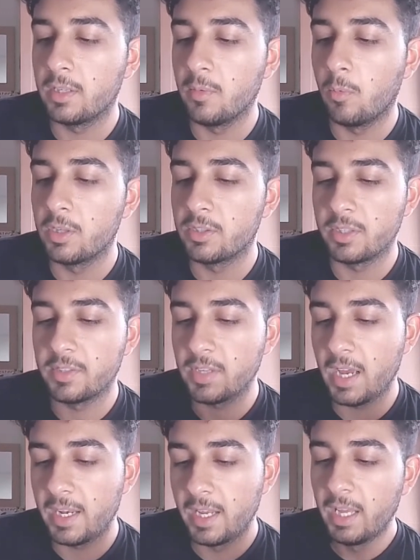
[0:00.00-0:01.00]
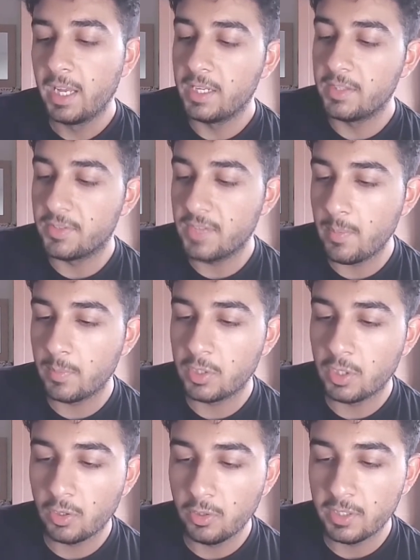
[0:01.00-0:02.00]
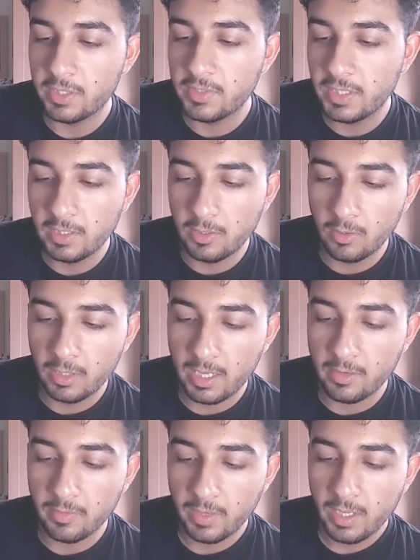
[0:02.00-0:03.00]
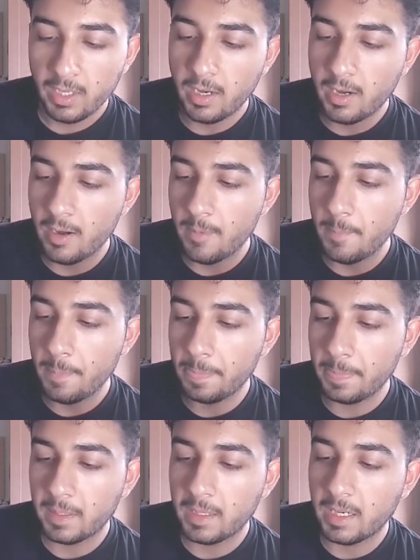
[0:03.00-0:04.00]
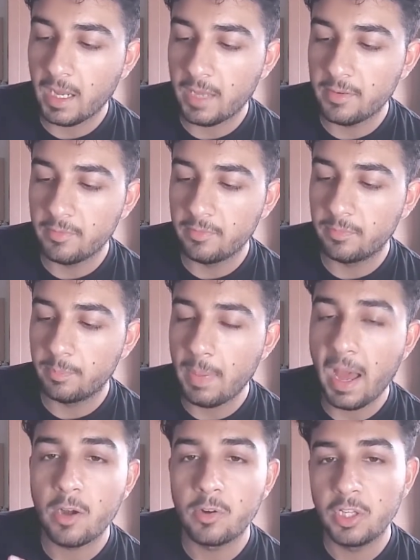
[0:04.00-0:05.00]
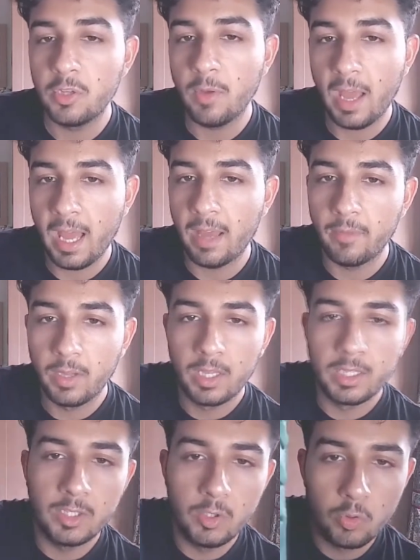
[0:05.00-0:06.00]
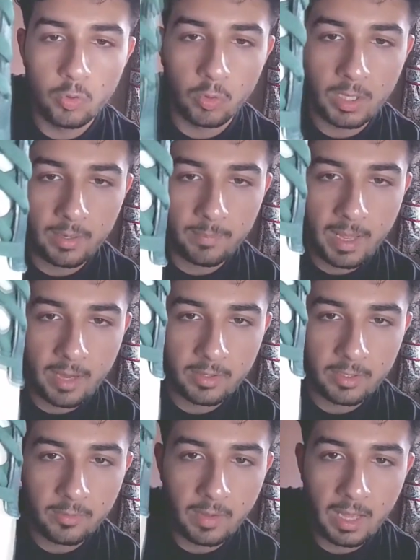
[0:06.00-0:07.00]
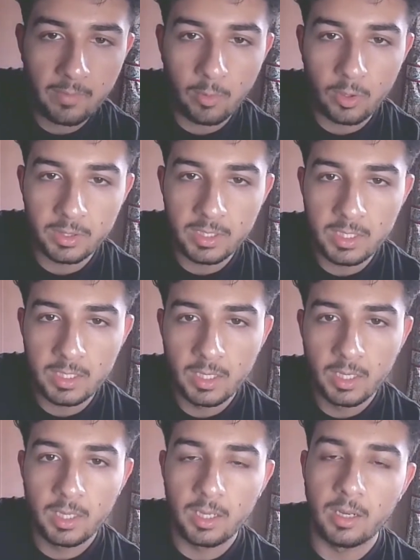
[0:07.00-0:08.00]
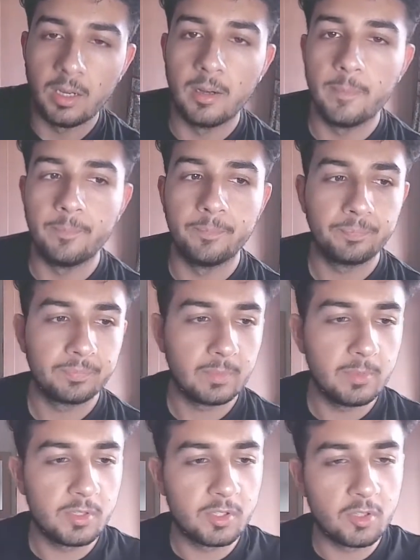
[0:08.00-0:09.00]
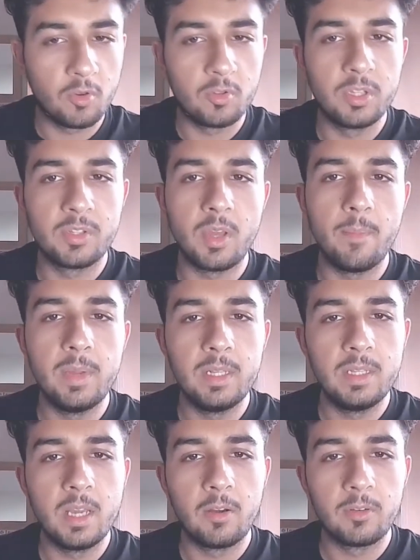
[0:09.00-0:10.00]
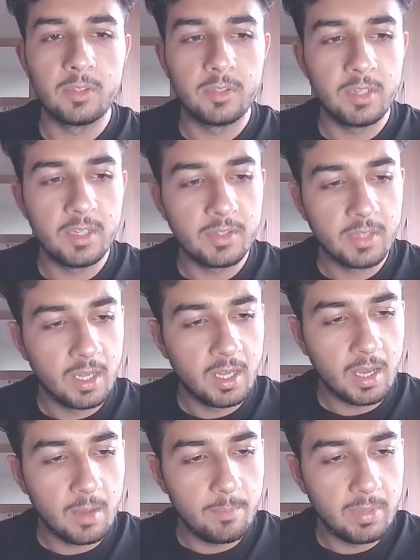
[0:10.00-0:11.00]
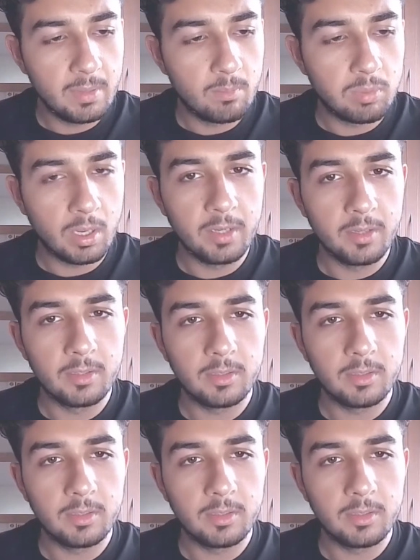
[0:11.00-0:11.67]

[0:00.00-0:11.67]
ones on the side. It's the same material. You can see the little kind of pattern that you have, the usual kind of pattern that you have on the let me just turn this a bit down because it is a bit brighter.